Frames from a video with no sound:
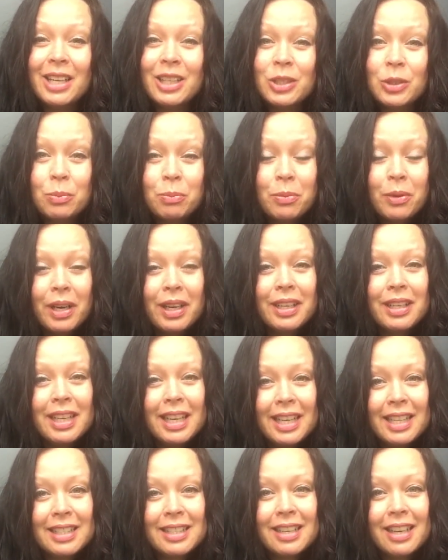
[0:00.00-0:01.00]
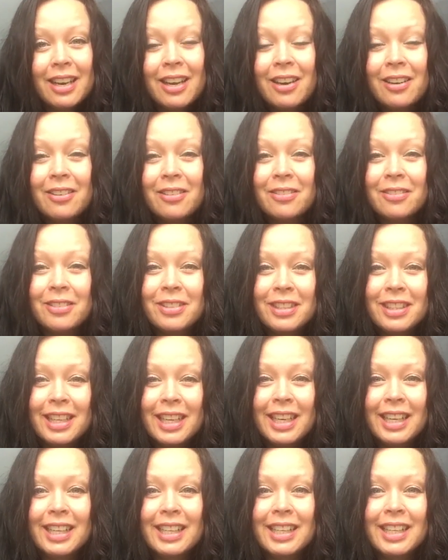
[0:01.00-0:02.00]
spread his love
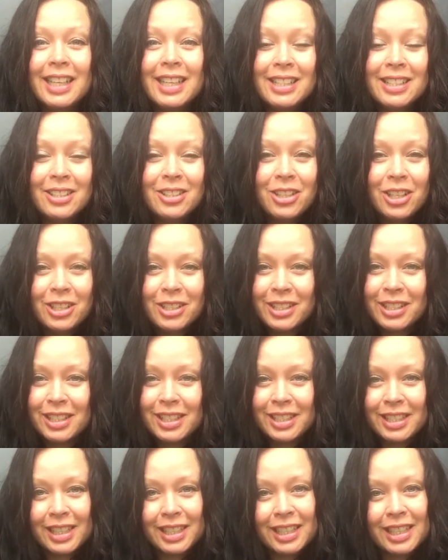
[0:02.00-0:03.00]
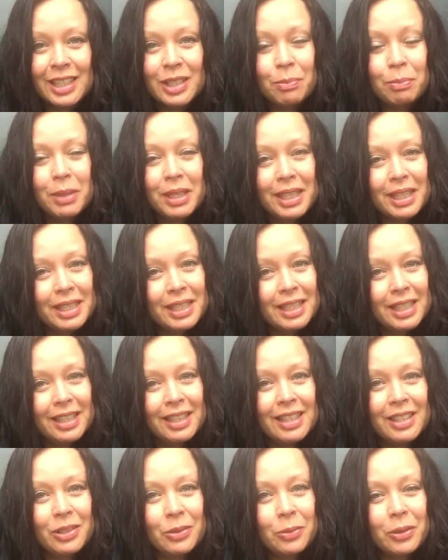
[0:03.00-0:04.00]
and his justice and his peace in
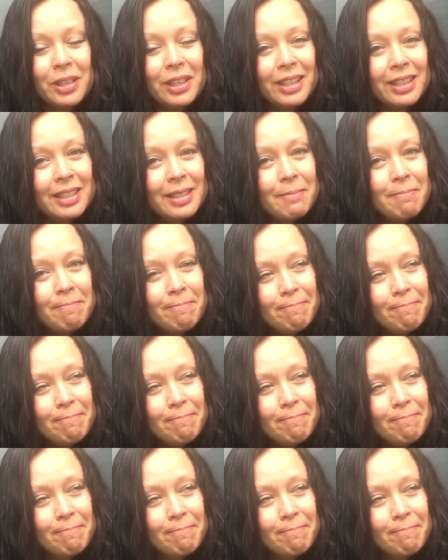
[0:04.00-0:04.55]
this world.